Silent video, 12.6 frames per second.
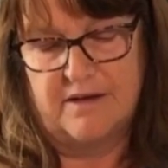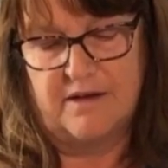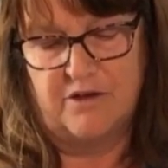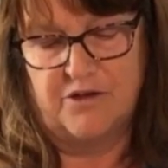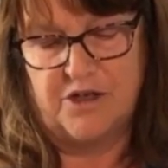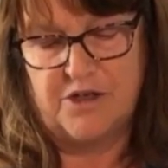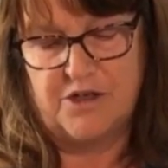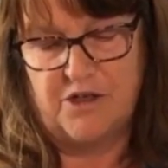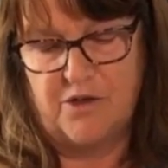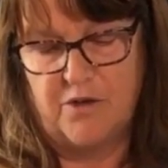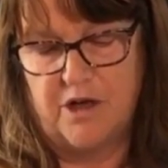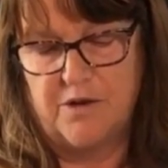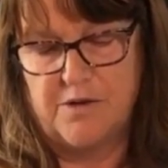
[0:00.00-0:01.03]
I'll just do
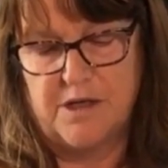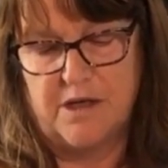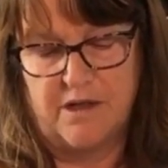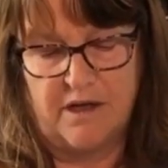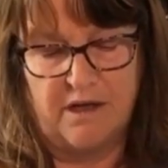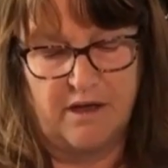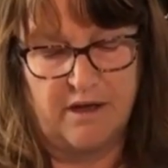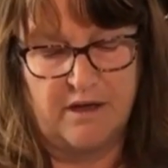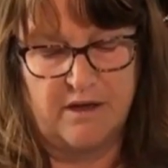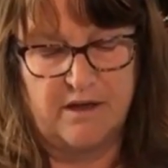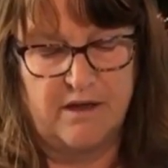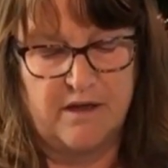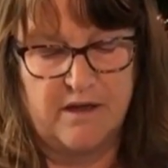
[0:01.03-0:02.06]
those, I think.
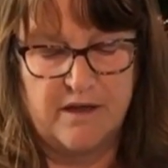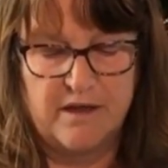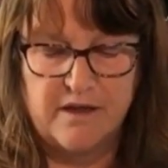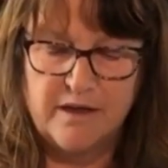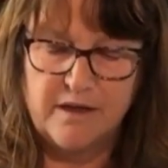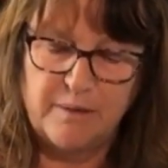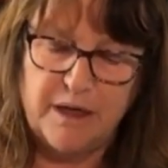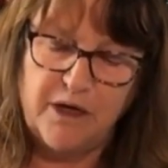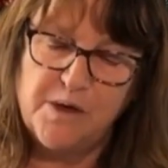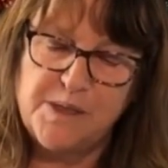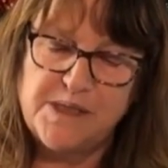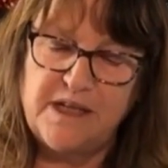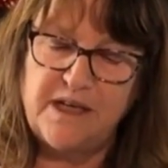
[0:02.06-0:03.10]
But you
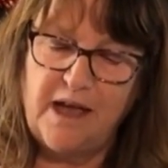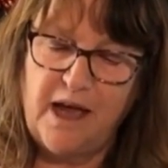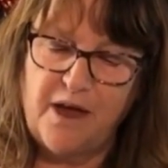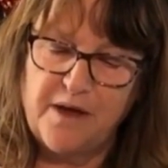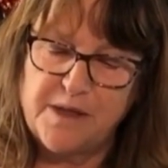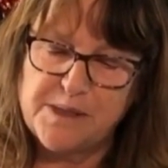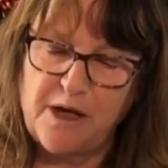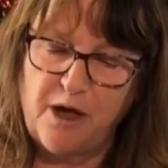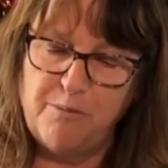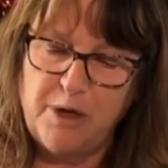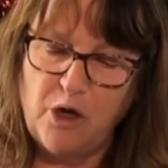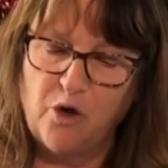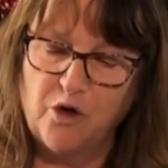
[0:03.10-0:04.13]
can see how that's
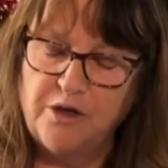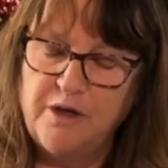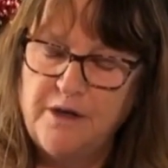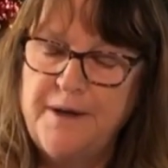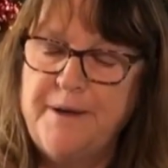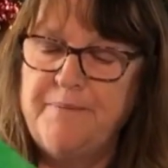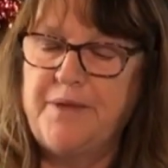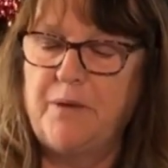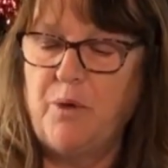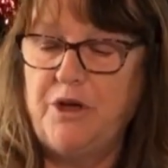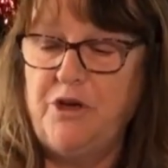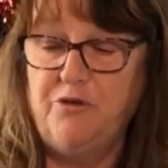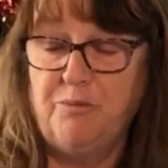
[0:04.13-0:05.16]
coming on. And then
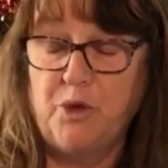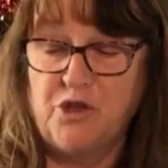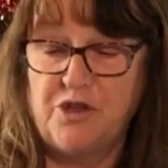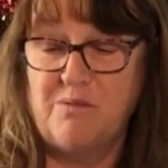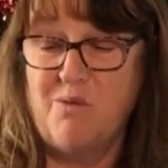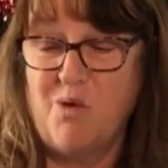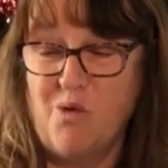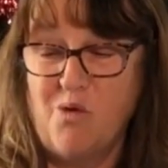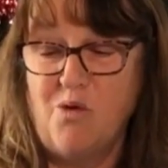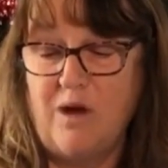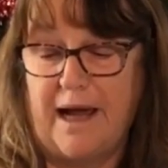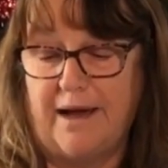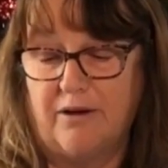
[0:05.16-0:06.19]
when you've pushed them
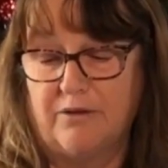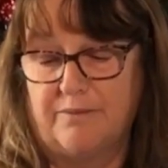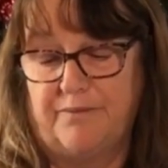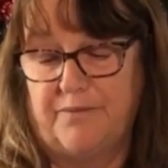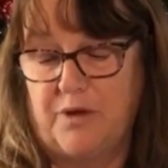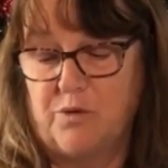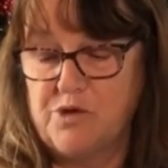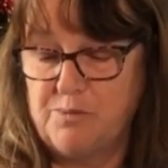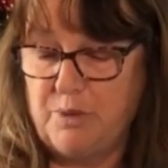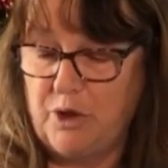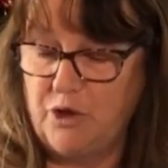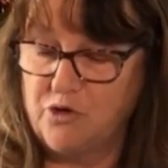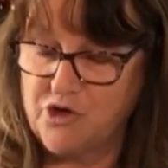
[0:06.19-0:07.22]
all out, you want to
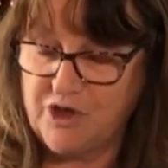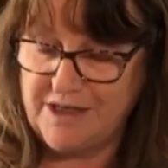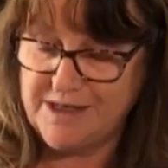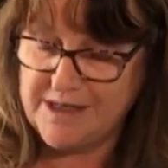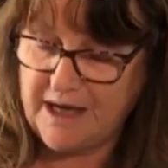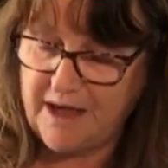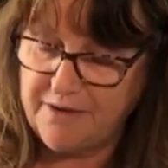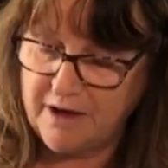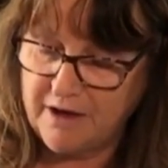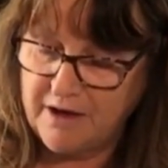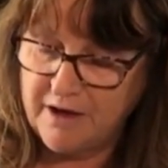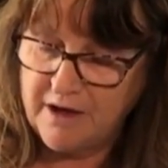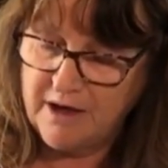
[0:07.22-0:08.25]
put your tree
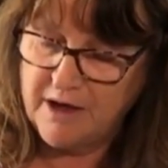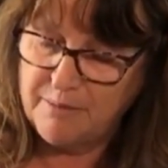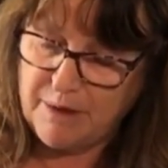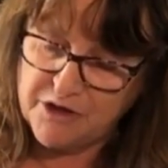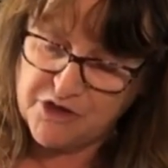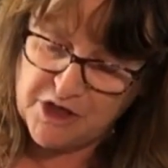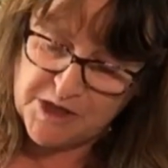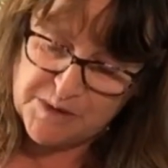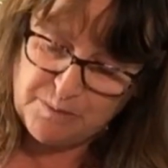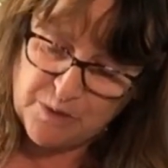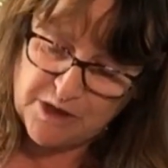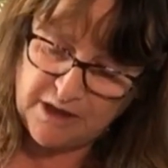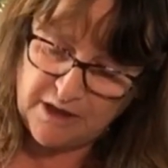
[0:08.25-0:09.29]
together by just
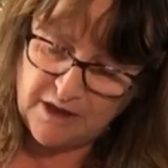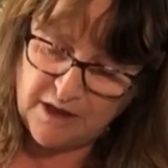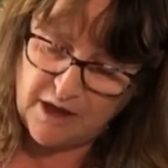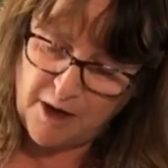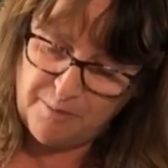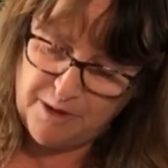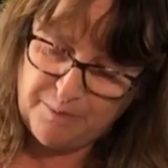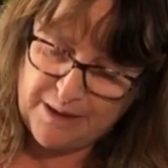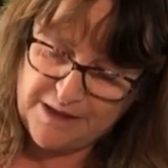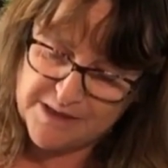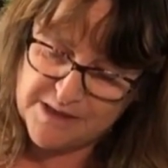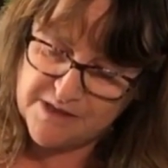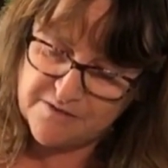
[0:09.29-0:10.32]
putting a couple of
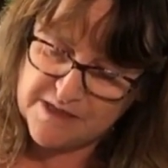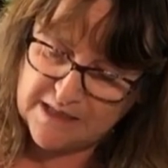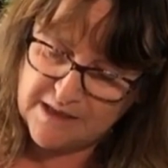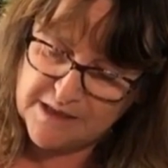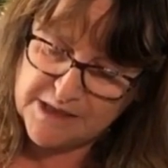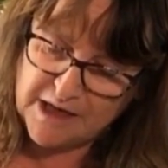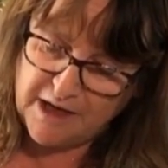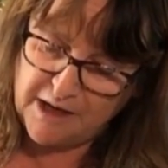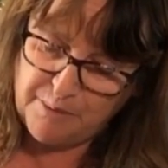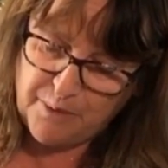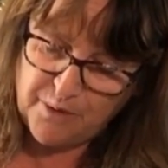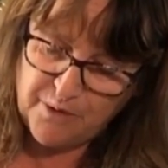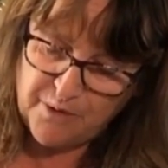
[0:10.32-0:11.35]
pieces of sellotape
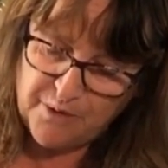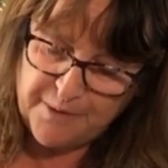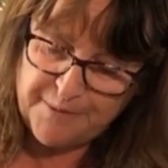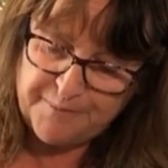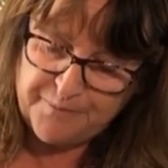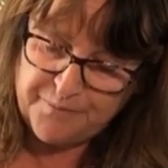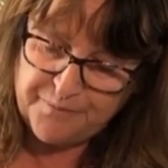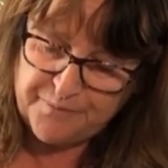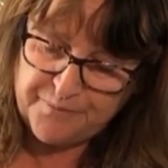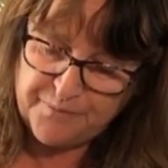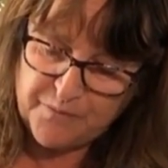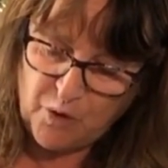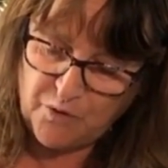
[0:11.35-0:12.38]

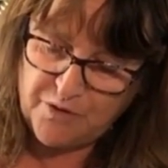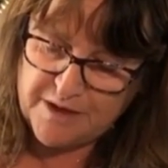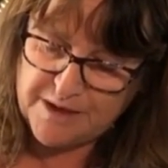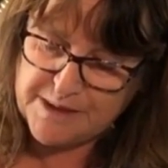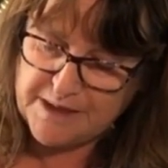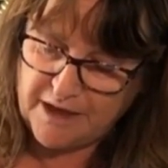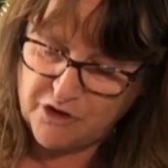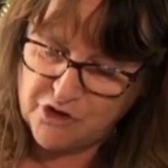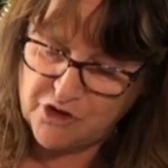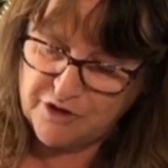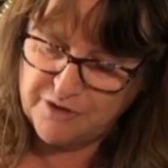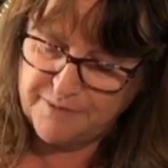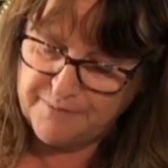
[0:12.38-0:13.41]
on this edge.